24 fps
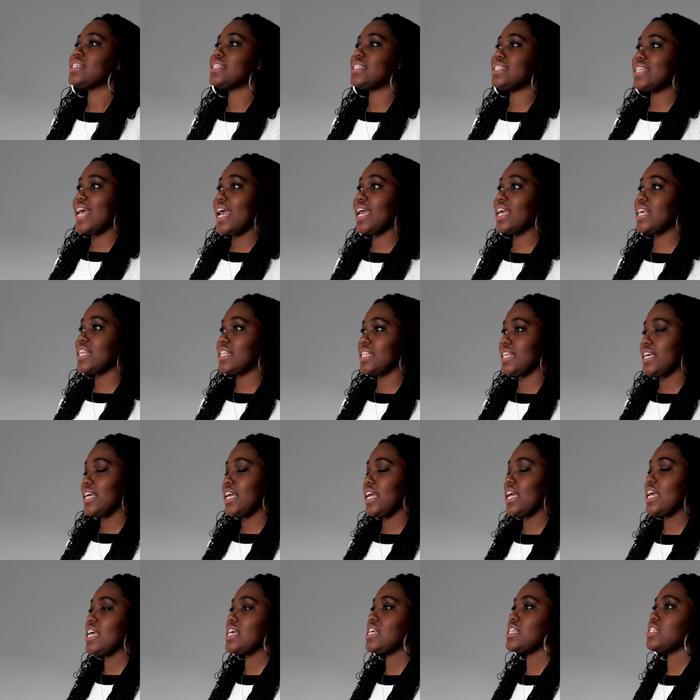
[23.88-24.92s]

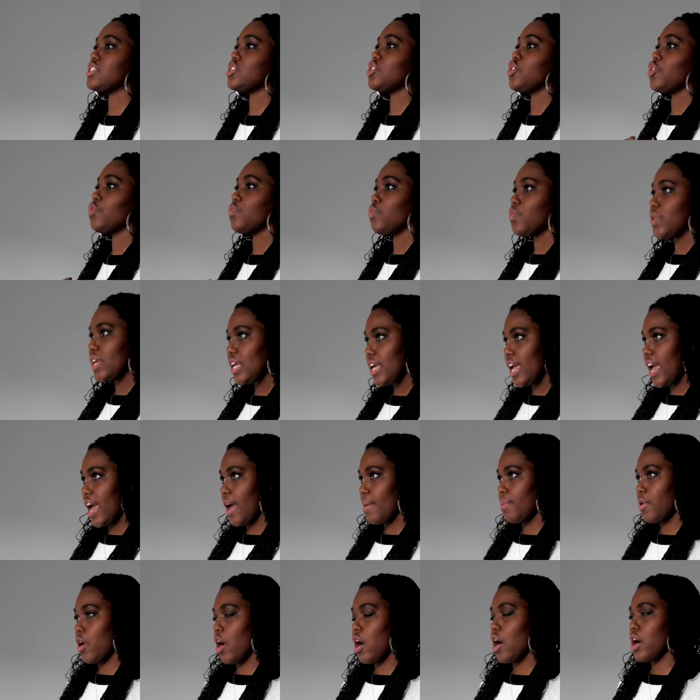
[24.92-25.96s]
Secondly is your
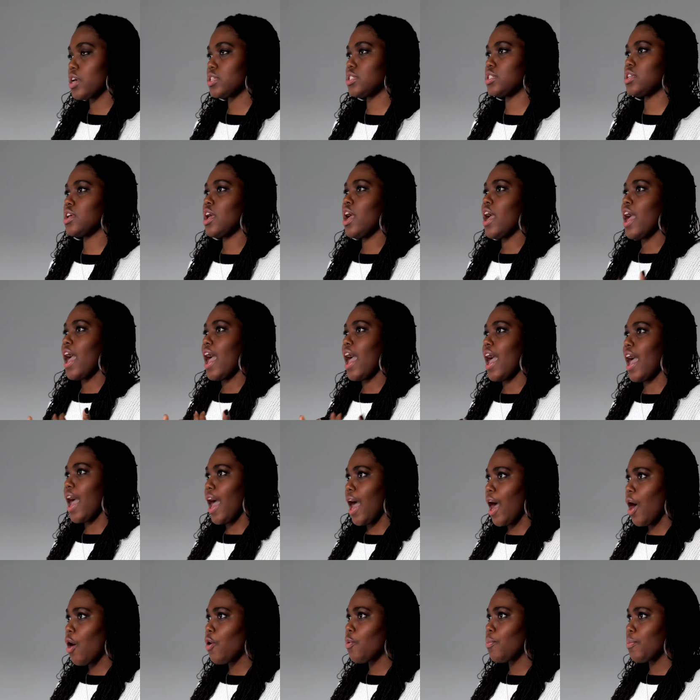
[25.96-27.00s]
rehab costs.
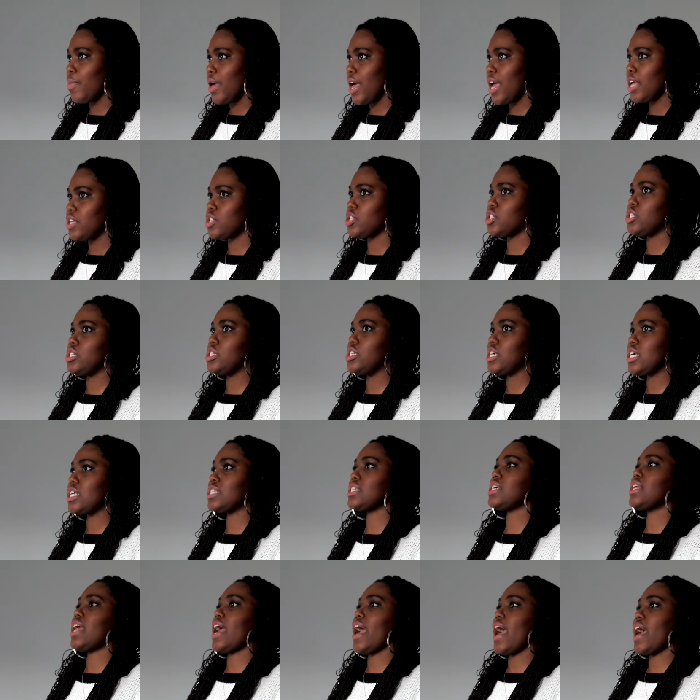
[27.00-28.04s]
How much does
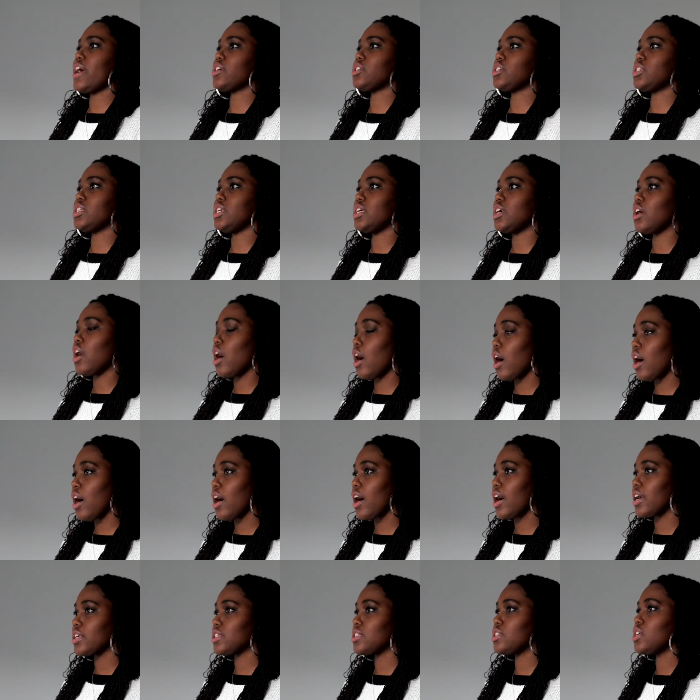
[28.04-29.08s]
it actually
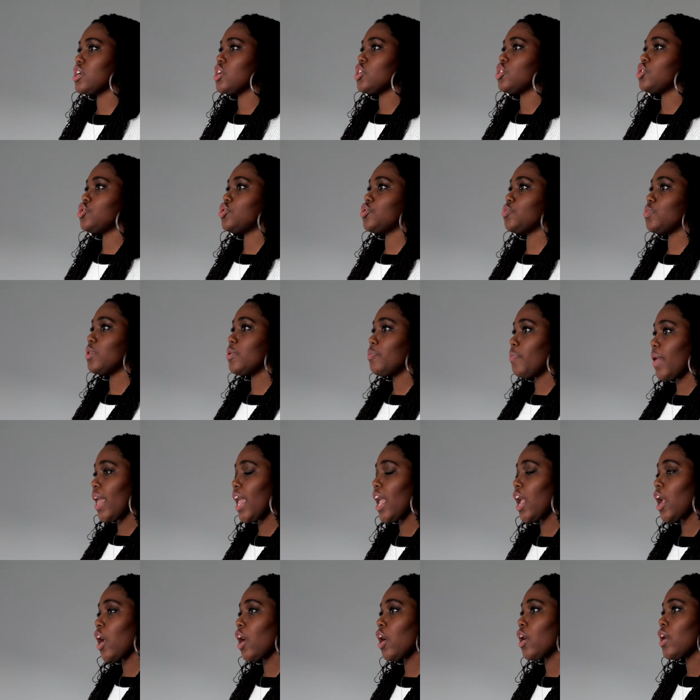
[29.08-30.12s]
cost to
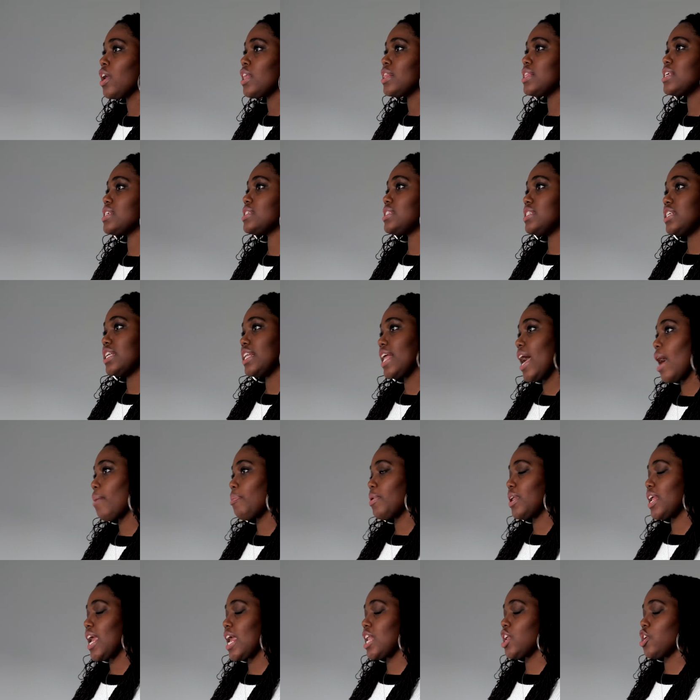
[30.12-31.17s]
repair this
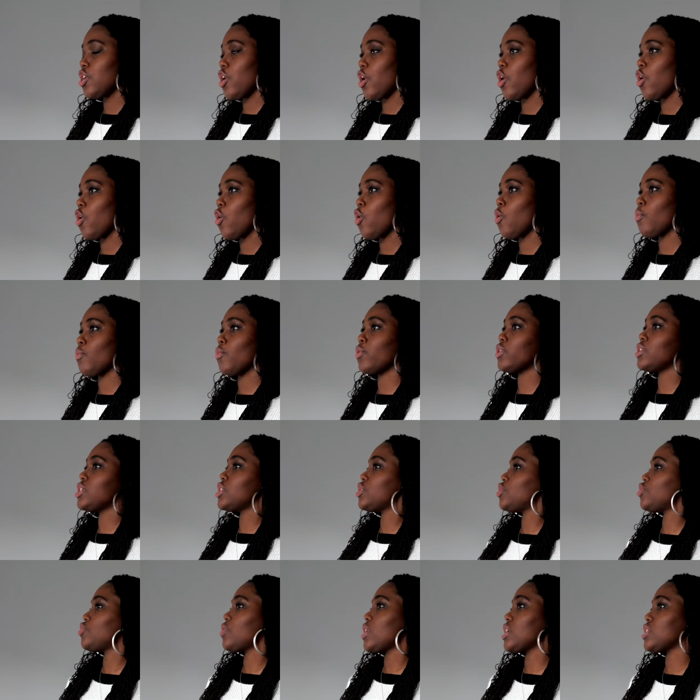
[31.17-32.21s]
dilapidated home or
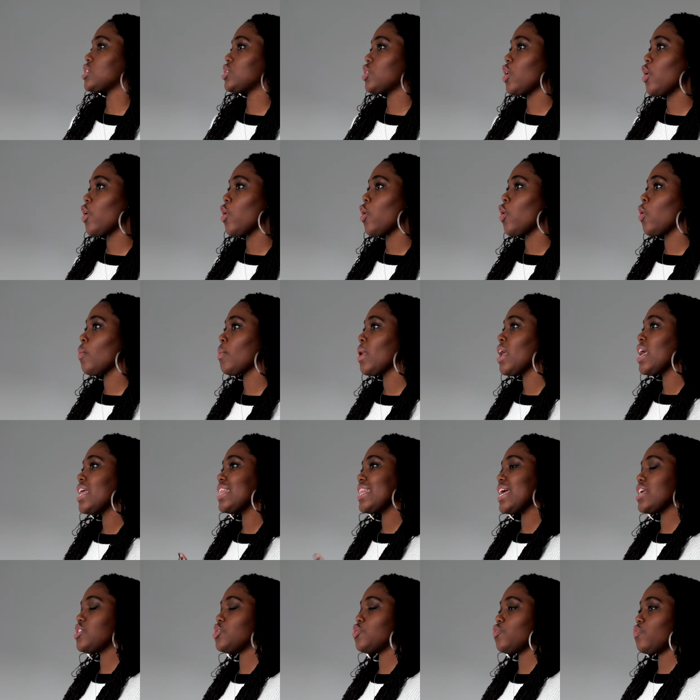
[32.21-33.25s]
distressed home
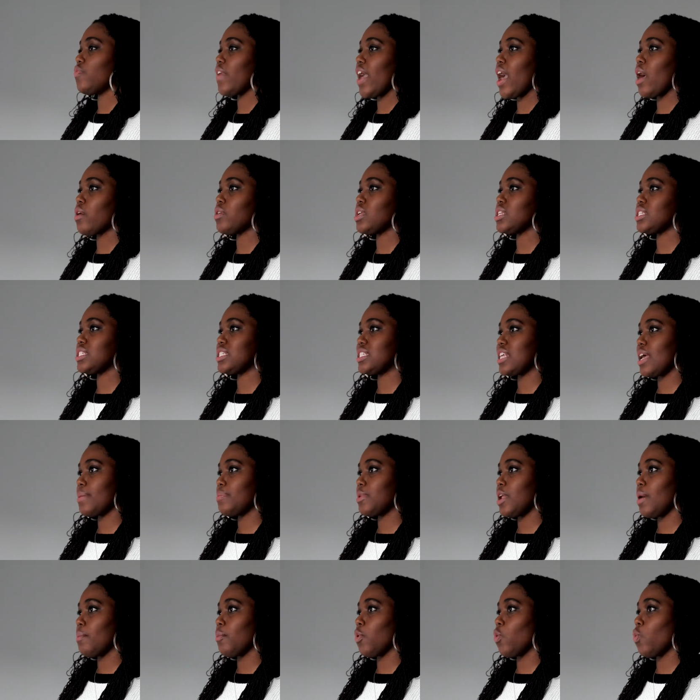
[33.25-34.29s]
that you found in
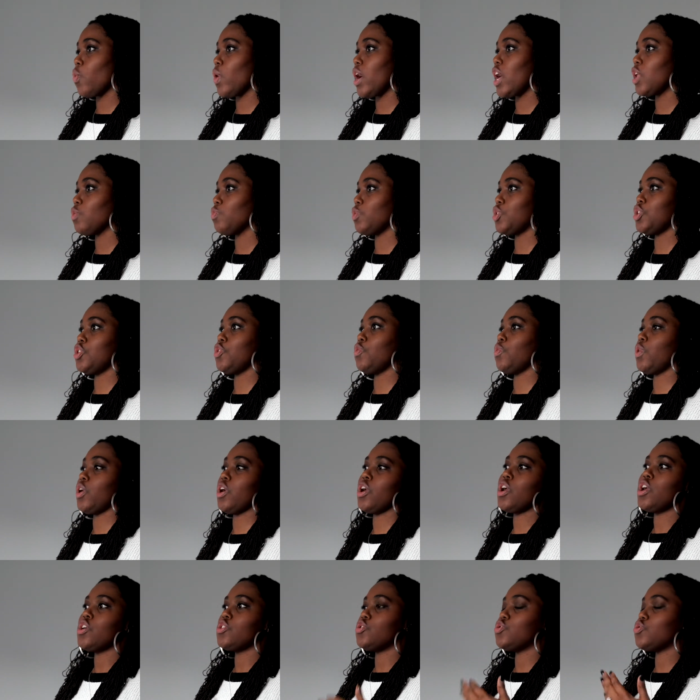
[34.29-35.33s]
step number 1 when you
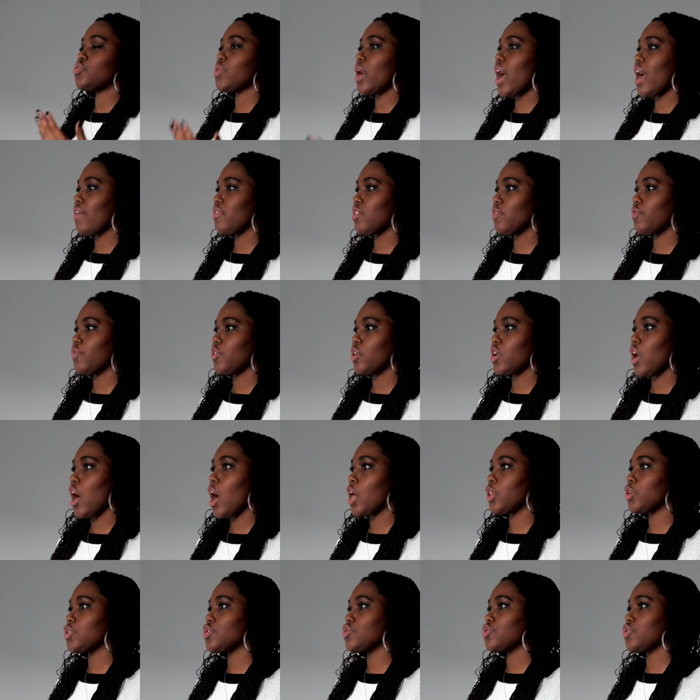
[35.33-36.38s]
were driving for
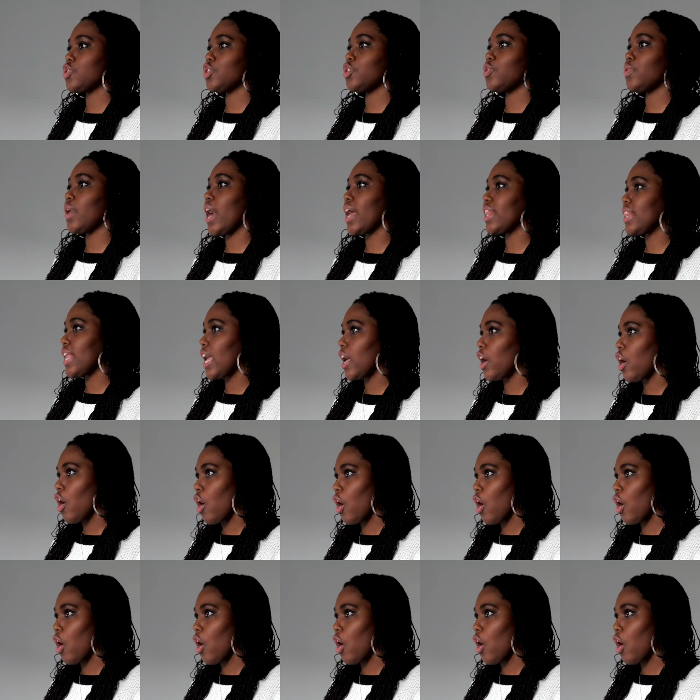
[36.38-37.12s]
dollars, or you got that